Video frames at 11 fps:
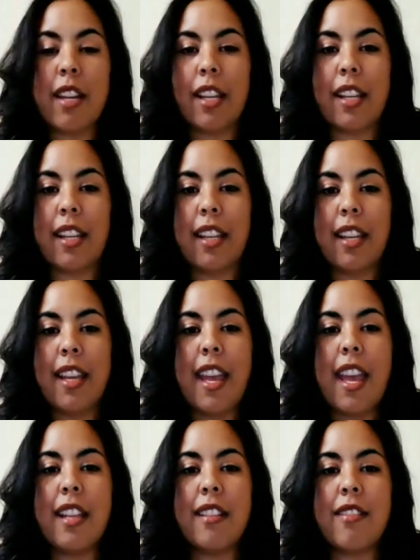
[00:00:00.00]
drink.
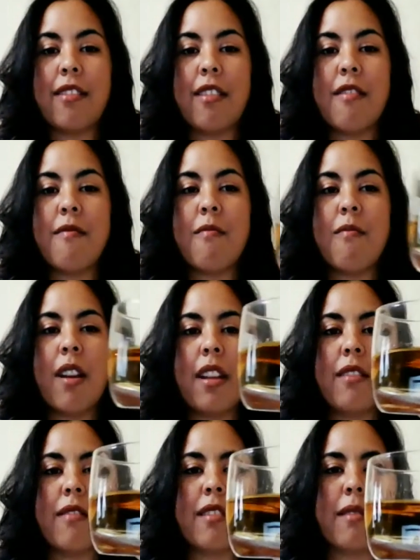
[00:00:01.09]
And so
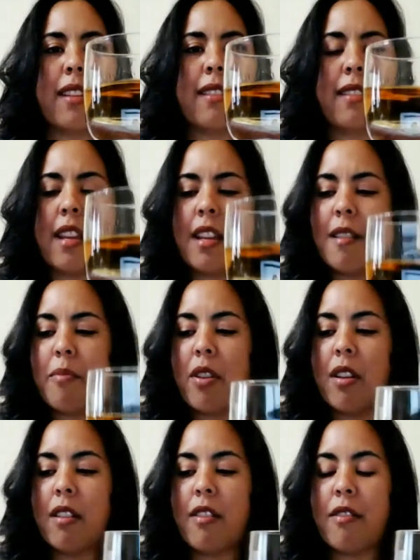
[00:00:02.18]
they say to
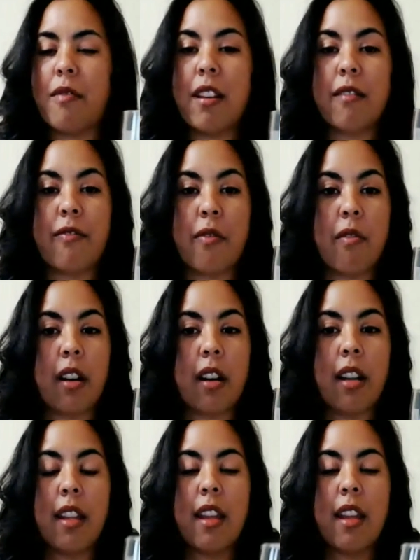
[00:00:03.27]
put 3 or
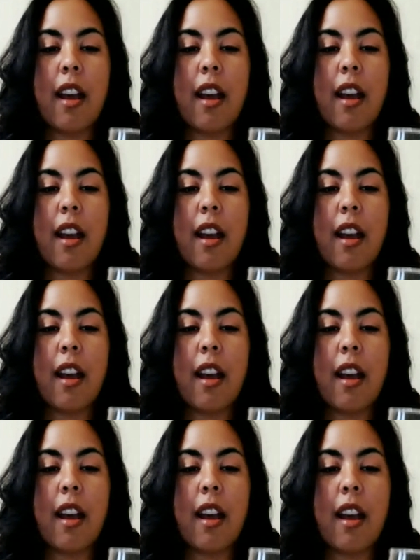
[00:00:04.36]
4 into
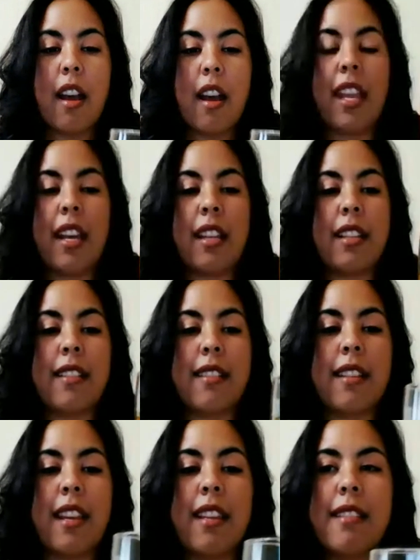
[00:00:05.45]
your drink, and it
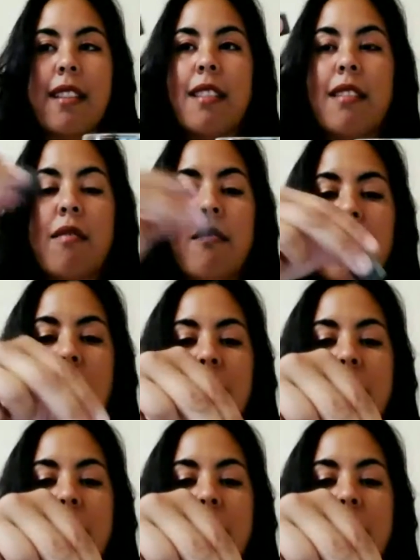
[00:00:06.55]
stays nice and cool.